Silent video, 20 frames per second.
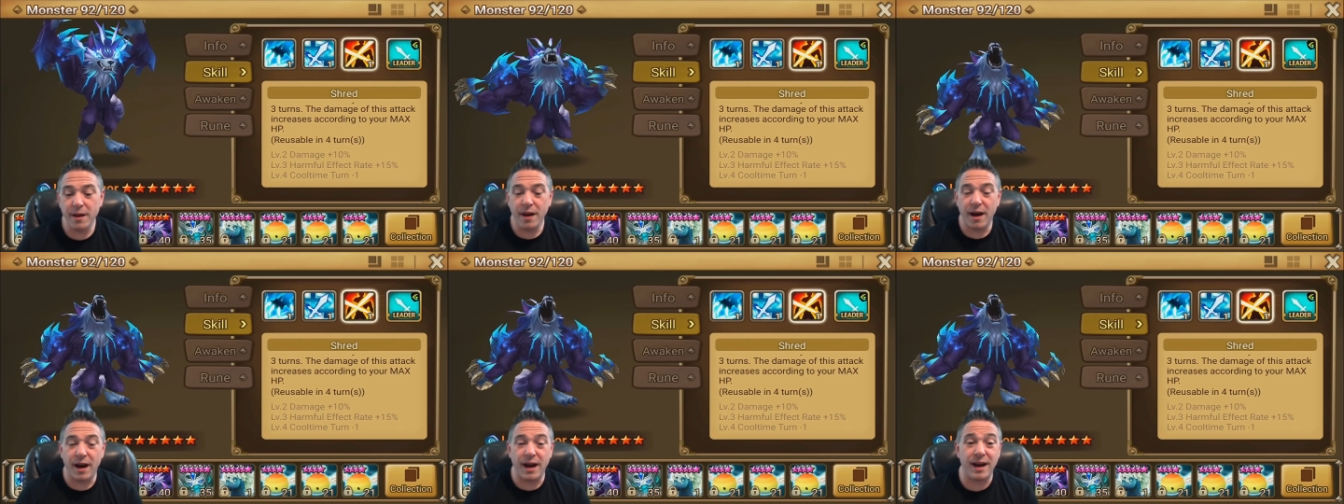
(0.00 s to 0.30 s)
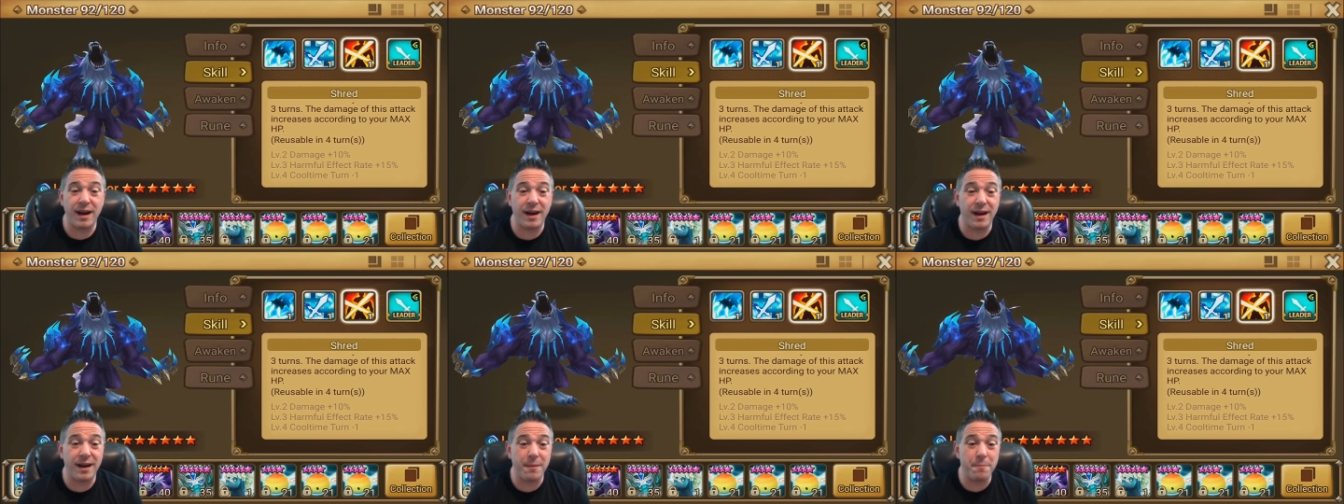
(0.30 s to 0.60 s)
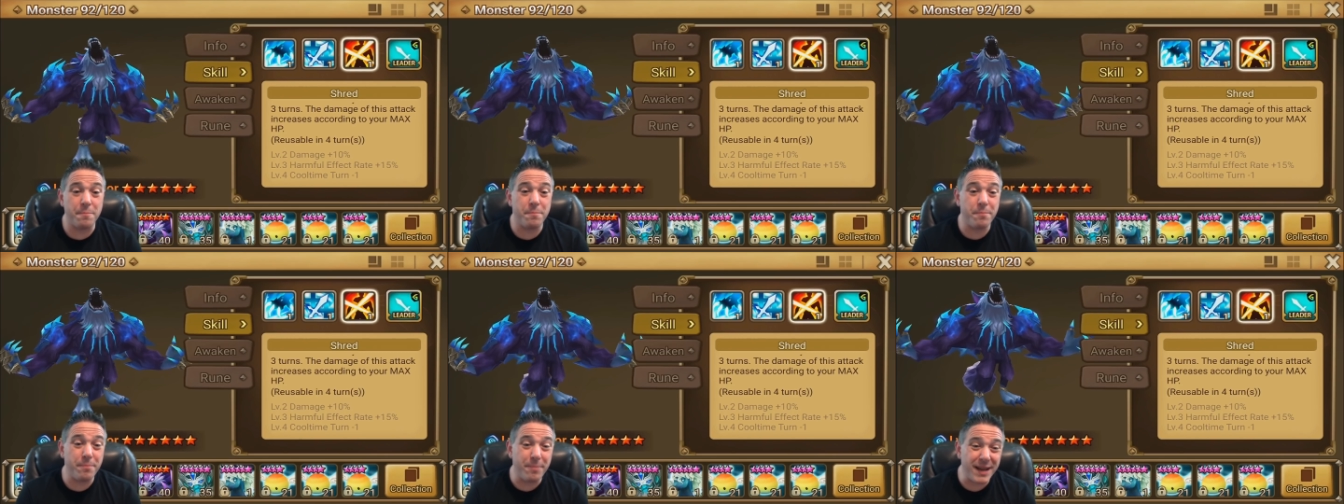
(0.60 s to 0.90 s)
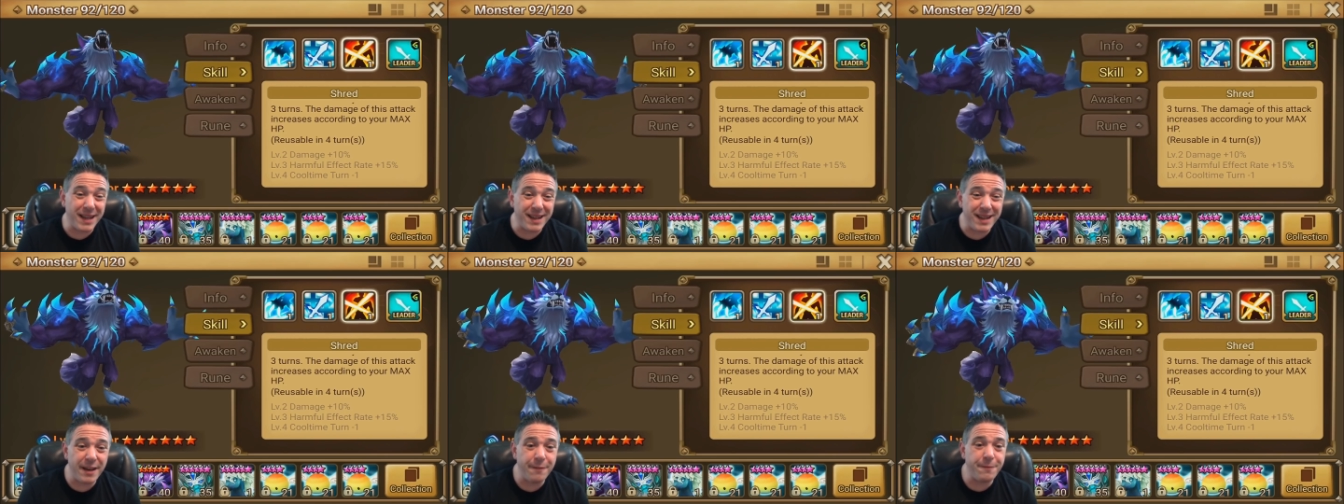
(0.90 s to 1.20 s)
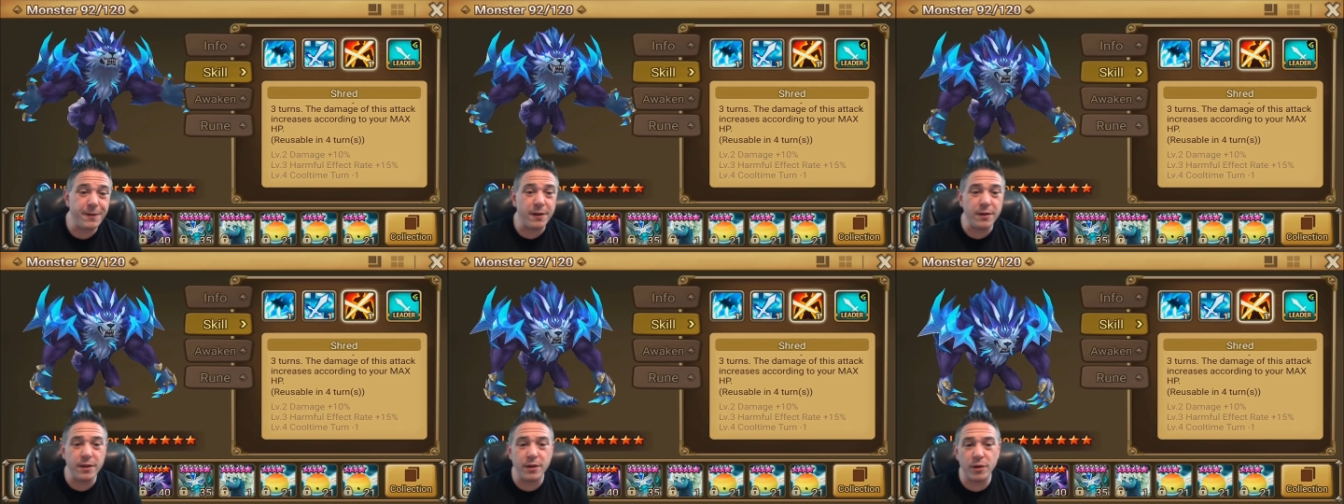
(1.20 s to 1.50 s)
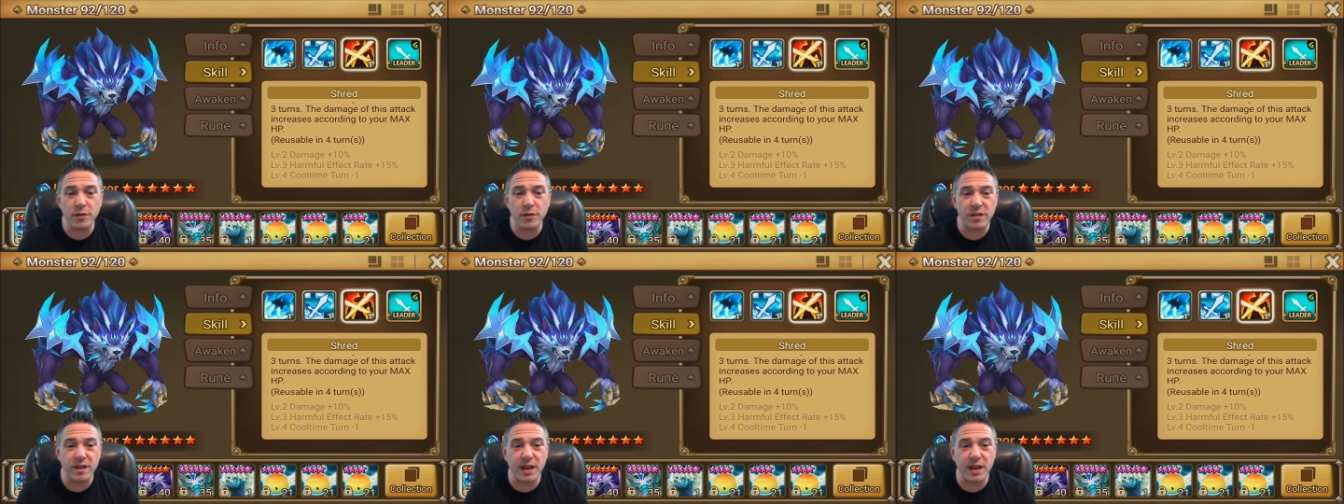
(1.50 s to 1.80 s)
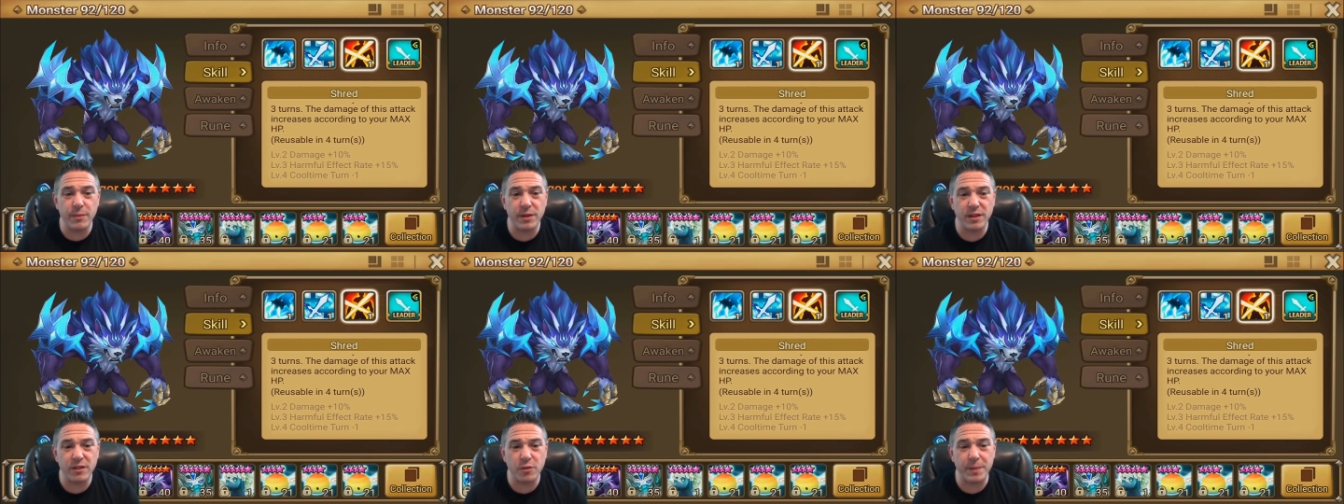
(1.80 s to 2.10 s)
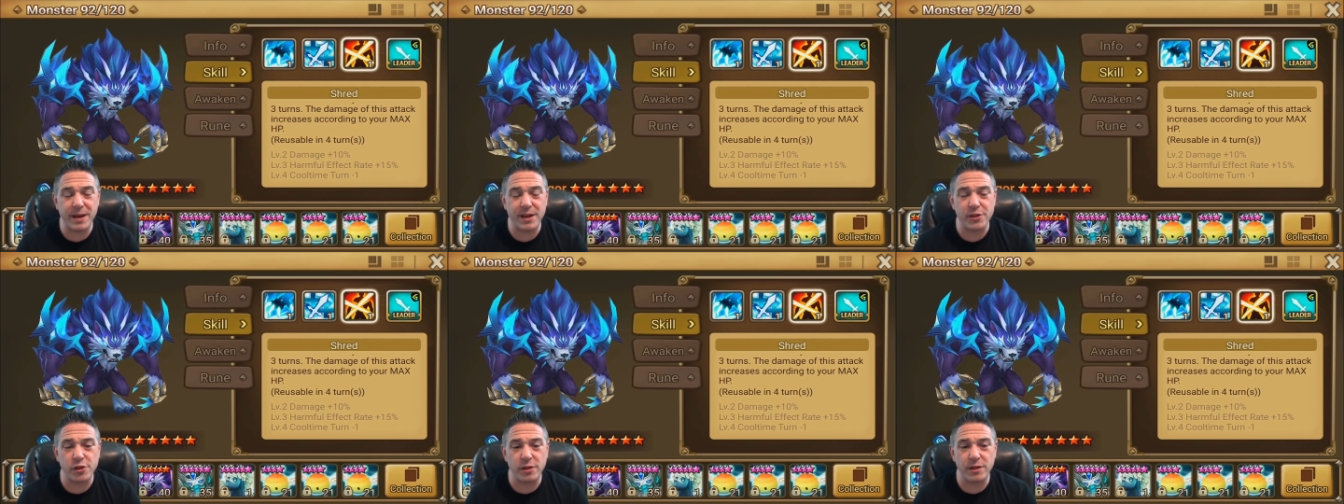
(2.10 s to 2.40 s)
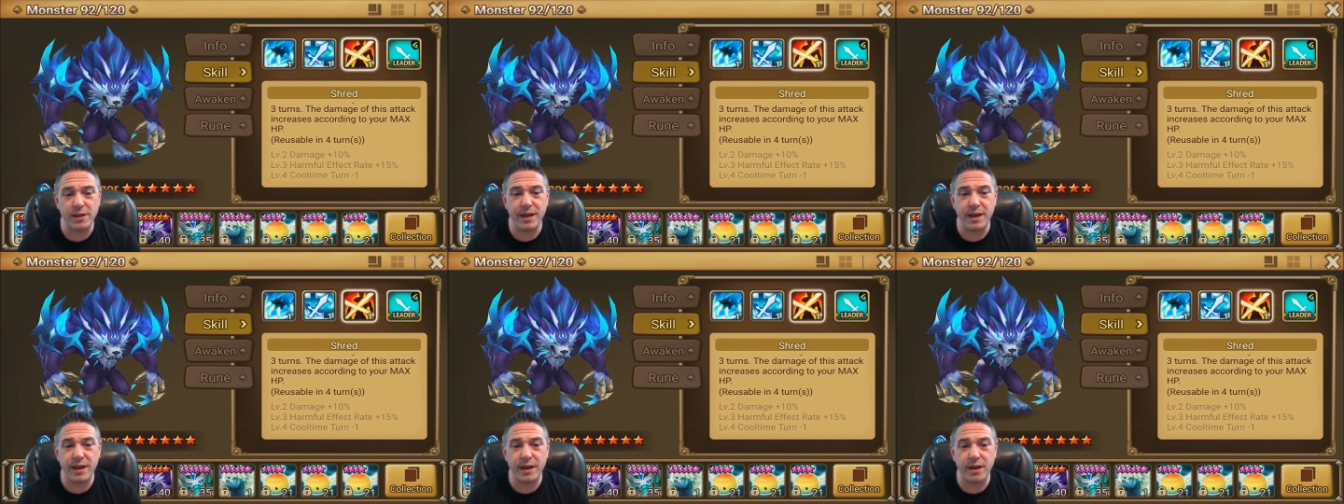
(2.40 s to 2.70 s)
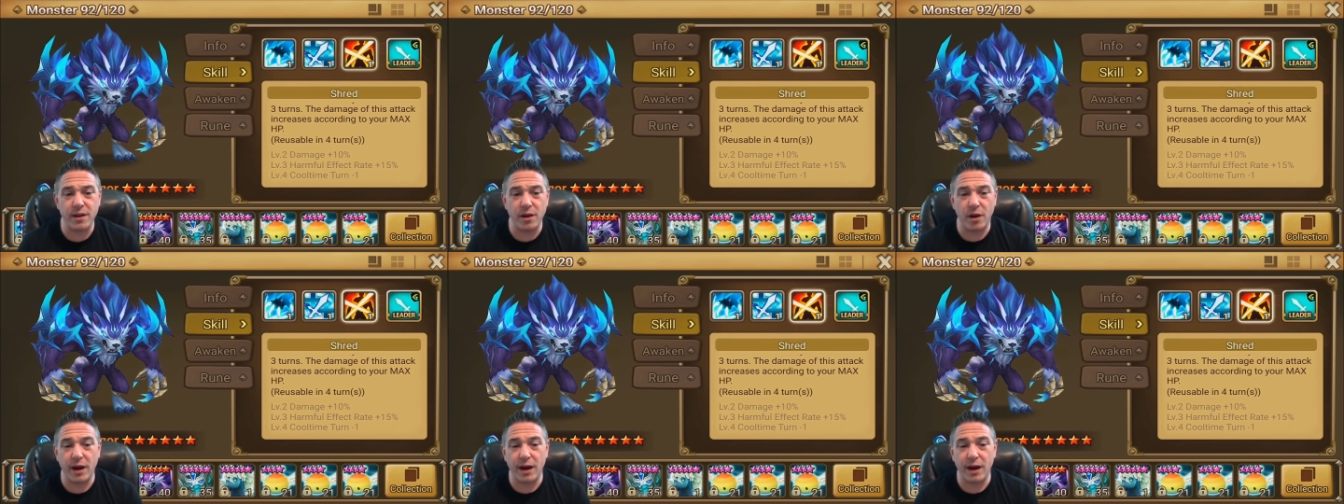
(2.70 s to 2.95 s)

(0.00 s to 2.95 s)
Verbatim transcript: Uh, but if you're using him in Special League,